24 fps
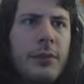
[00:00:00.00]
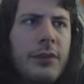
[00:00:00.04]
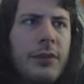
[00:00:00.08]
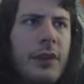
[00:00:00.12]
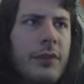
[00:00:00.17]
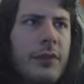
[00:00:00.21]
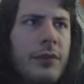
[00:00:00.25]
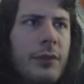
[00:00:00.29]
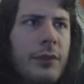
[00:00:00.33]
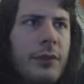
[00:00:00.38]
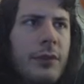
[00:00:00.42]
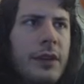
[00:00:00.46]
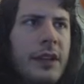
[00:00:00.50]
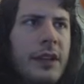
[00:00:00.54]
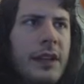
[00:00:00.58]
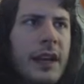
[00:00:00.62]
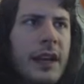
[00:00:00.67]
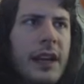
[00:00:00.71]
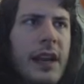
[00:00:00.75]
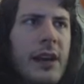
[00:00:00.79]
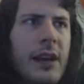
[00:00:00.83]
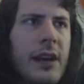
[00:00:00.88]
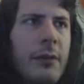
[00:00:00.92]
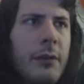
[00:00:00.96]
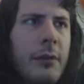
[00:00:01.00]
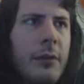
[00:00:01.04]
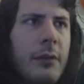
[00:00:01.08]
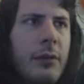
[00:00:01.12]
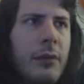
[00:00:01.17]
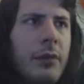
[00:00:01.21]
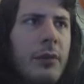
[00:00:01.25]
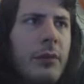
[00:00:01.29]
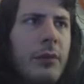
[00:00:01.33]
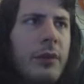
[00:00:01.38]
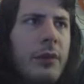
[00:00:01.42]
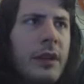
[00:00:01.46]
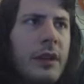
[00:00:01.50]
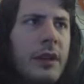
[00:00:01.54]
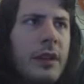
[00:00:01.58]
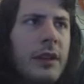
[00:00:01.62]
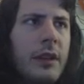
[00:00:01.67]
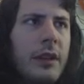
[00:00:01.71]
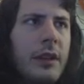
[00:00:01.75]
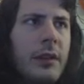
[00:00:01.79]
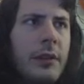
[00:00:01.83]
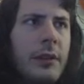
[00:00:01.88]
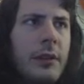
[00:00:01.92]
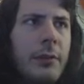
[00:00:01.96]
stuff that we did. I can't remember what we
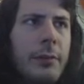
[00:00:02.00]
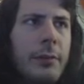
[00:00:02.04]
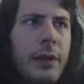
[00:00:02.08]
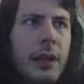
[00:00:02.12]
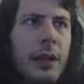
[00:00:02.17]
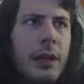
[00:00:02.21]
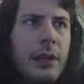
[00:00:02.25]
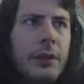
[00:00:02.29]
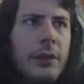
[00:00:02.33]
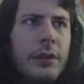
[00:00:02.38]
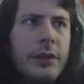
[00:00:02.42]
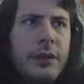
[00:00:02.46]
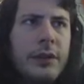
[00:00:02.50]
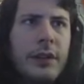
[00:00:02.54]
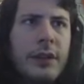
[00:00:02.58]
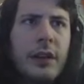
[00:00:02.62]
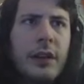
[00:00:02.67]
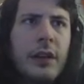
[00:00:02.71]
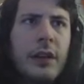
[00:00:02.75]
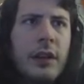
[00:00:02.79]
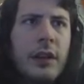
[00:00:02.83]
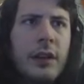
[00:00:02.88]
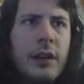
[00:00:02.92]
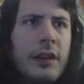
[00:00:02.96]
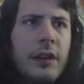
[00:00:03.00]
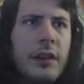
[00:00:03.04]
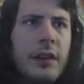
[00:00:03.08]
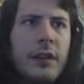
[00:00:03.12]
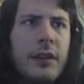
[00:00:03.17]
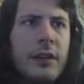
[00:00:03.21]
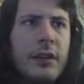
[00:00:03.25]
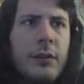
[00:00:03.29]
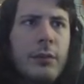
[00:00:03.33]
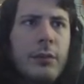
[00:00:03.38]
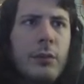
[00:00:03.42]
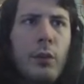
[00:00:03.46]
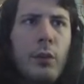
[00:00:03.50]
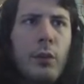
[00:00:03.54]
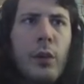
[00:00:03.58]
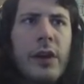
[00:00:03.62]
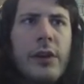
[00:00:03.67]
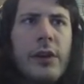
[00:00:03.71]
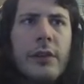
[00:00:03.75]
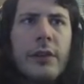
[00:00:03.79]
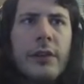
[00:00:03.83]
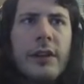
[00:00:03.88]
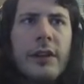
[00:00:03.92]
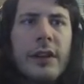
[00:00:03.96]
did, the pillars and all, and it's just
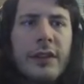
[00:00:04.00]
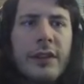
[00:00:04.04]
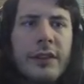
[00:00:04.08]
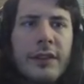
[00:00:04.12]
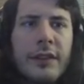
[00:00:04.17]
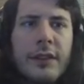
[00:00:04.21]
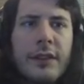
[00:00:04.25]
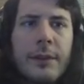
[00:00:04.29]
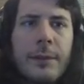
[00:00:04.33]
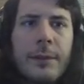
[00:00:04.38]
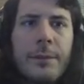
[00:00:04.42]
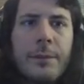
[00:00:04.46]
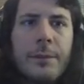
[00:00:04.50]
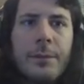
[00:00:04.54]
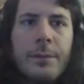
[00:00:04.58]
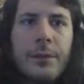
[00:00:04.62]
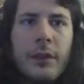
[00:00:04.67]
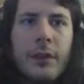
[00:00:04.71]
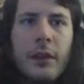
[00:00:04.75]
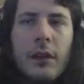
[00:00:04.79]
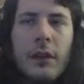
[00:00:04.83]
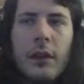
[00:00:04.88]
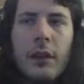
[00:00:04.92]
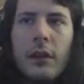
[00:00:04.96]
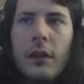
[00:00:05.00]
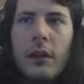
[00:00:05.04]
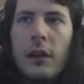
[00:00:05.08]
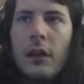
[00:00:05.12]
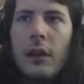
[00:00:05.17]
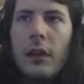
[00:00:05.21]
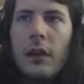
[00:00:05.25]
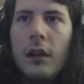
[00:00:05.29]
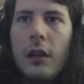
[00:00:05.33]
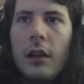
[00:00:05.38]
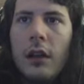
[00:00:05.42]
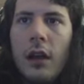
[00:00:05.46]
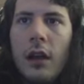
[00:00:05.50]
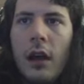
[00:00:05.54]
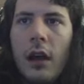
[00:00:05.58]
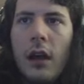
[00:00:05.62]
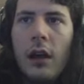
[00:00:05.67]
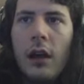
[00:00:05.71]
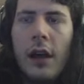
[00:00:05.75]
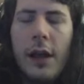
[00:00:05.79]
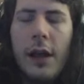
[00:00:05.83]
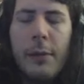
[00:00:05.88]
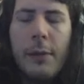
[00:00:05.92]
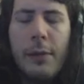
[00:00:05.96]
weirdness.
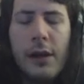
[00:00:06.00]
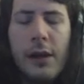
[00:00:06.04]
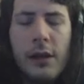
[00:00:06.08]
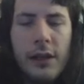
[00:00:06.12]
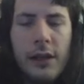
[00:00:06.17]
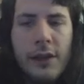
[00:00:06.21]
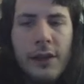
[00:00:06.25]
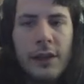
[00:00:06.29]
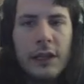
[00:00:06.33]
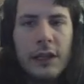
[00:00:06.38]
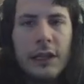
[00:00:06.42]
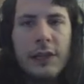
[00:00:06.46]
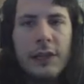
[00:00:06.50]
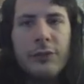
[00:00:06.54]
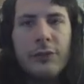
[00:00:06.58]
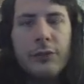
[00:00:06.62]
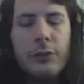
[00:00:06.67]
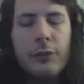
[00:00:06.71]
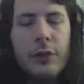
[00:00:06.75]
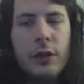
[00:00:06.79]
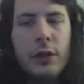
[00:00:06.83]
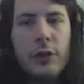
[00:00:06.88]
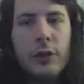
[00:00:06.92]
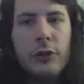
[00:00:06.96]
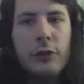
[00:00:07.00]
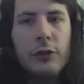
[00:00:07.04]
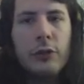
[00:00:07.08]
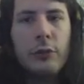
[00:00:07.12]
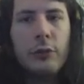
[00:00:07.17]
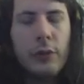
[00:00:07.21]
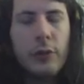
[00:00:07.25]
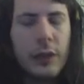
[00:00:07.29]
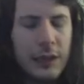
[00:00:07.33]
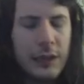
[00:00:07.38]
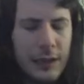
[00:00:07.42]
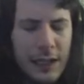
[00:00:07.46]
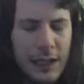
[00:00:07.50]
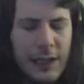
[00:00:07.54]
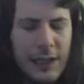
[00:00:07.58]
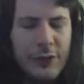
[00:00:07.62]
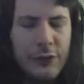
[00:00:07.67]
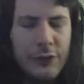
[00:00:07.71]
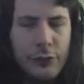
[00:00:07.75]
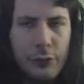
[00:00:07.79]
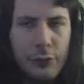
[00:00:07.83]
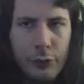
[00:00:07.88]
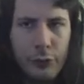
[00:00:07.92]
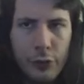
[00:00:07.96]
And apparently the glitch
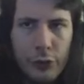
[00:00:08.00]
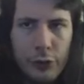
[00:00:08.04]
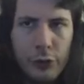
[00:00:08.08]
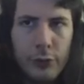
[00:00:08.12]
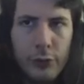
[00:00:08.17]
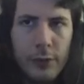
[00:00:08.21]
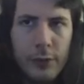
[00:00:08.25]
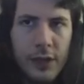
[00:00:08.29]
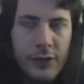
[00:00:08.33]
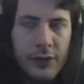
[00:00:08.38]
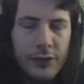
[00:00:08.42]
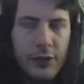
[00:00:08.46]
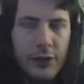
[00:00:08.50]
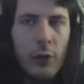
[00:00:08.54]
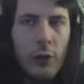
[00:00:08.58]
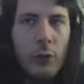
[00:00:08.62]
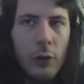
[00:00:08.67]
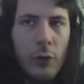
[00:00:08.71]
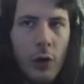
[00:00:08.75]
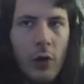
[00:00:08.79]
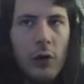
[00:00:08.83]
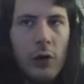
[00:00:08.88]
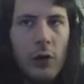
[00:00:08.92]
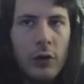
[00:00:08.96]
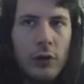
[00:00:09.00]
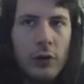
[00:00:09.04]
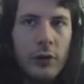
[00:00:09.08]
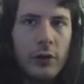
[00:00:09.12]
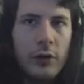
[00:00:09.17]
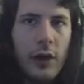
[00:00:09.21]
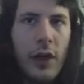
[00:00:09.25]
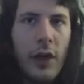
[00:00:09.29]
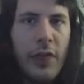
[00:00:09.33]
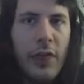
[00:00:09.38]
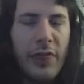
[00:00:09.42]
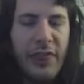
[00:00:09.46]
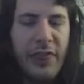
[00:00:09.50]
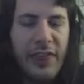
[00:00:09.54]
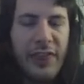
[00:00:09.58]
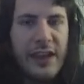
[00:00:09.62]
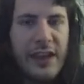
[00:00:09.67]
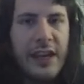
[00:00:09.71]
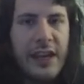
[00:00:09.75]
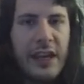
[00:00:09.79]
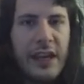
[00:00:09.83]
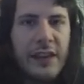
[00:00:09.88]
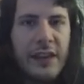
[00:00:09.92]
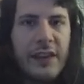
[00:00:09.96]
room is no longer a
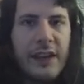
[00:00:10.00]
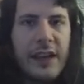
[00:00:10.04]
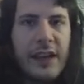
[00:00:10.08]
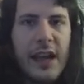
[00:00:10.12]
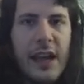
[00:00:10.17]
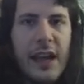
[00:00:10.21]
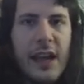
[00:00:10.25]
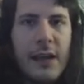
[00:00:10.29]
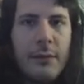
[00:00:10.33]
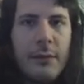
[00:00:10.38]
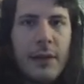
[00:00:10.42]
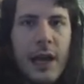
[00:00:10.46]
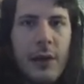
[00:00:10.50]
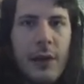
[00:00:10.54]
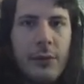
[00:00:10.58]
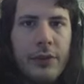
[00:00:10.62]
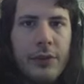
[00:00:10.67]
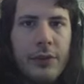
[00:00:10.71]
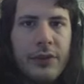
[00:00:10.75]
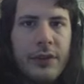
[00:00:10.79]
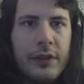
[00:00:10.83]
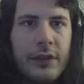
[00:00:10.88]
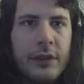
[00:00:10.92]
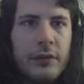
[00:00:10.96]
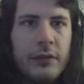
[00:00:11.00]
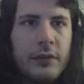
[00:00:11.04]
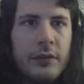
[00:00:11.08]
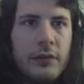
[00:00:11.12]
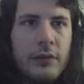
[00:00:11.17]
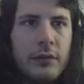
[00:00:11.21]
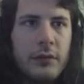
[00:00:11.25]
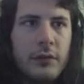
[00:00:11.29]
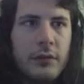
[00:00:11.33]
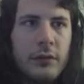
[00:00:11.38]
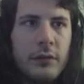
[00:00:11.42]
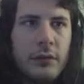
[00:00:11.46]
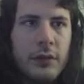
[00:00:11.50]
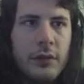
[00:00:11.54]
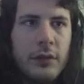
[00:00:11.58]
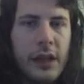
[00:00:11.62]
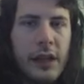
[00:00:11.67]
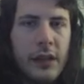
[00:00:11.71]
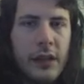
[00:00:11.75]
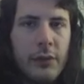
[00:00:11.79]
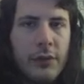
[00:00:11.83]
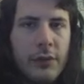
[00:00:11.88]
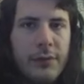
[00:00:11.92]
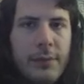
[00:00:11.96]
thing in the game. That was a
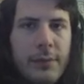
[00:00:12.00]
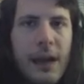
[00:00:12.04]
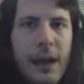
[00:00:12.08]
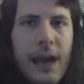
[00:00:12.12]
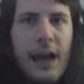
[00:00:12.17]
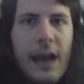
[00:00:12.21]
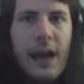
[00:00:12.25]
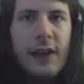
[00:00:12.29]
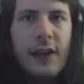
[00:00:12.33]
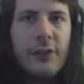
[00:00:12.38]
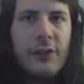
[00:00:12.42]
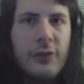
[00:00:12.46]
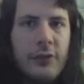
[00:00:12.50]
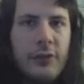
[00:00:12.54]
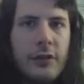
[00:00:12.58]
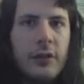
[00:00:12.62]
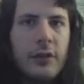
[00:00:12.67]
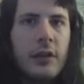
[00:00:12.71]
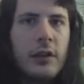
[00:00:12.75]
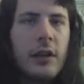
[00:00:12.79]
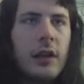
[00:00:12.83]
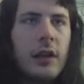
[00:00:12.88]
thing that was patched.